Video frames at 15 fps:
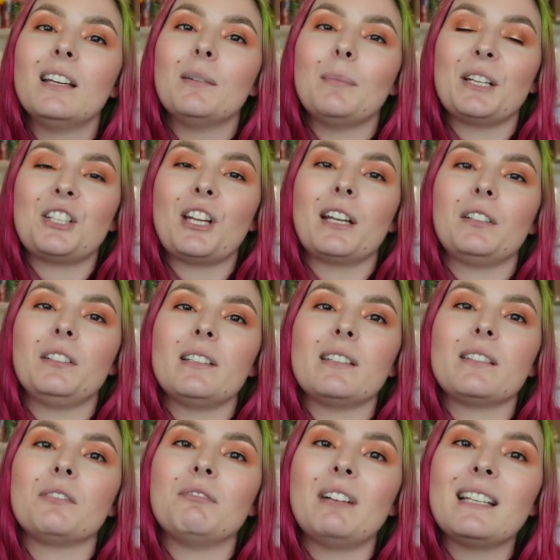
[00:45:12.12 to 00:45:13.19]
my channel
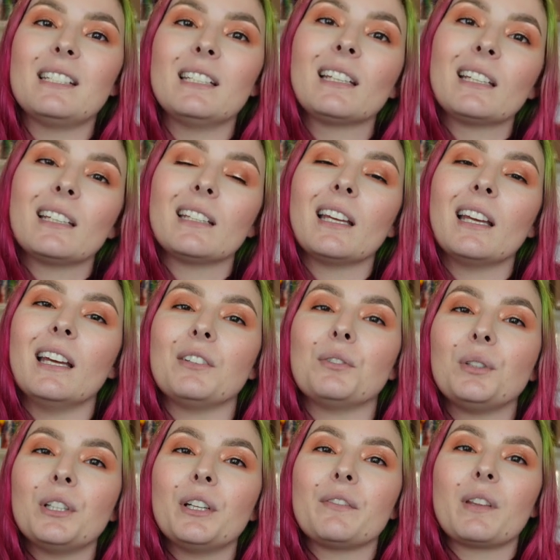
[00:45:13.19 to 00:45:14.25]
is erratic and
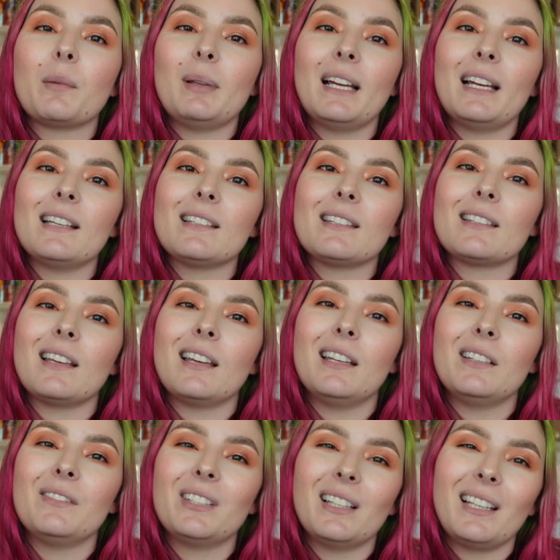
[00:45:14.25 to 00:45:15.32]
all over the place and
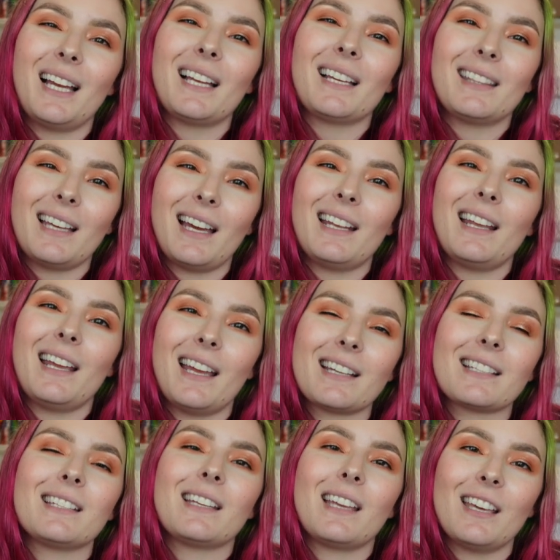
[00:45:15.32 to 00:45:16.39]
if you like that
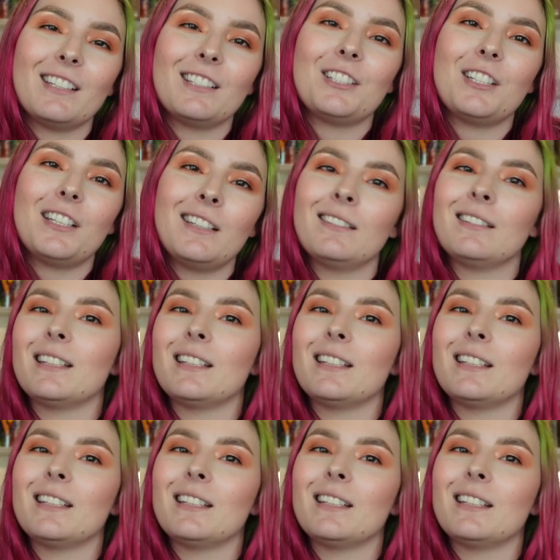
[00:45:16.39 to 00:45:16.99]
hectic energy,